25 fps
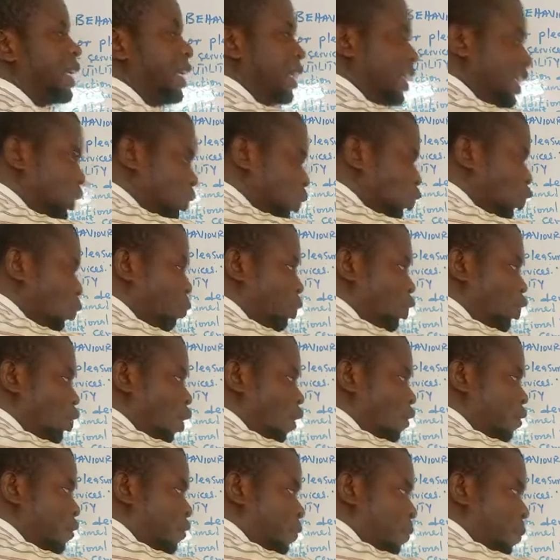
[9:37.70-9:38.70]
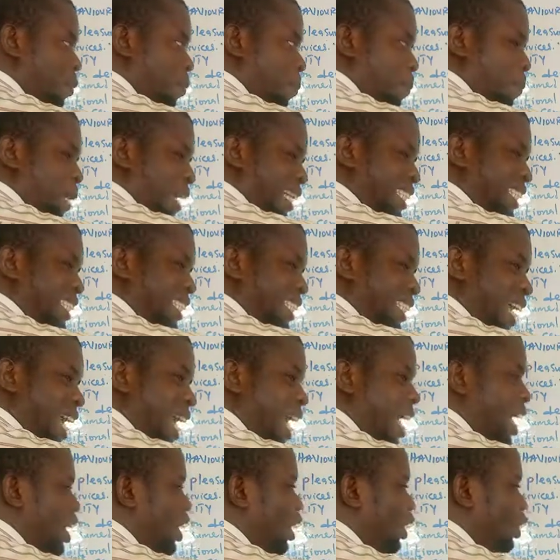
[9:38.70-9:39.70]
is going to be your
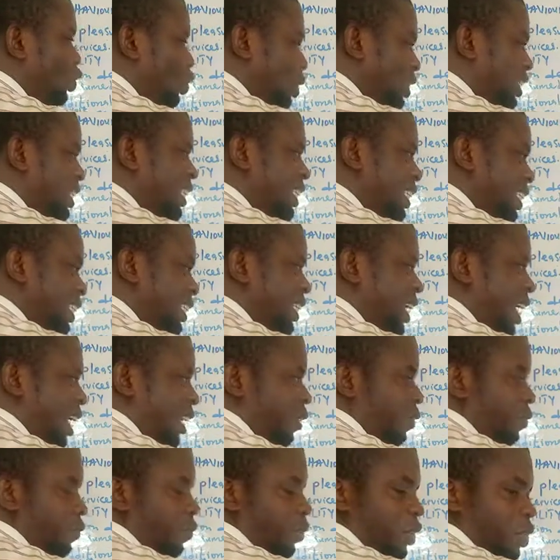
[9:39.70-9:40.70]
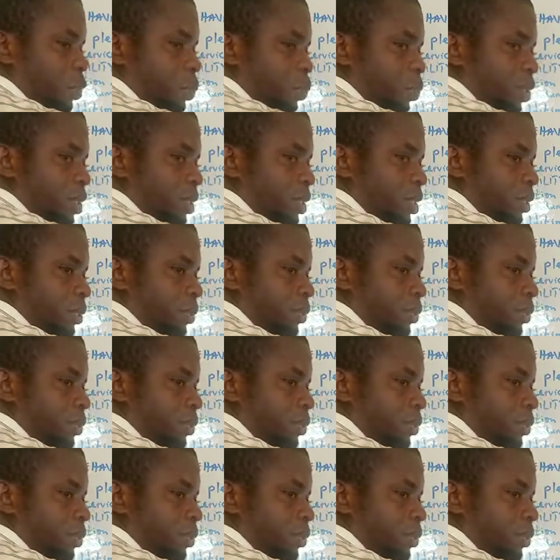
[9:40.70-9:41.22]
marginal utility at the first point.